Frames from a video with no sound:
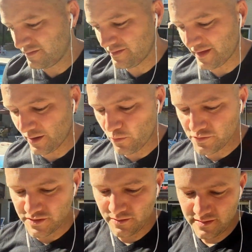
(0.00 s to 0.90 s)
that I
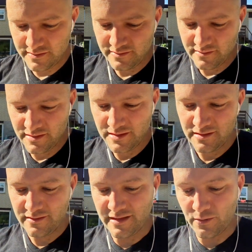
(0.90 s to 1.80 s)
won't do it,
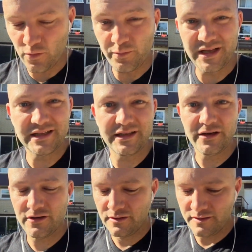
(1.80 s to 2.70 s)
that I won't be
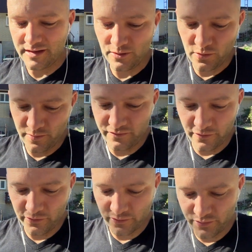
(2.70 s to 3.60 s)
clear, that I won't be
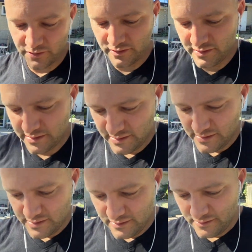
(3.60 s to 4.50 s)
vulnerable,
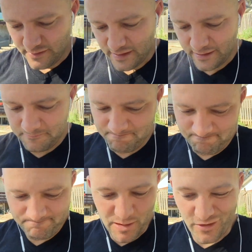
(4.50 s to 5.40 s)
that
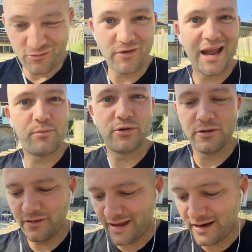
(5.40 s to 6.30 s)
I'm going to
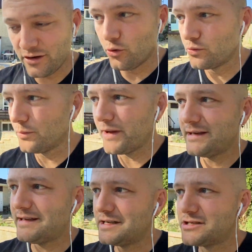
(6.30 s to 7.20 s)
ramble, that no one will pay
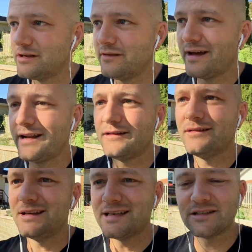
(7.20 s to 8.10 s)
attention, that
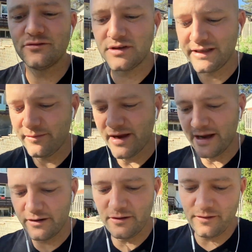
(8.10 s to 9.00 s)
it doesn't really
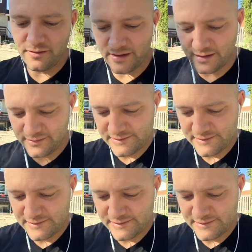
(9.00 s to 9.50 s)
matter, that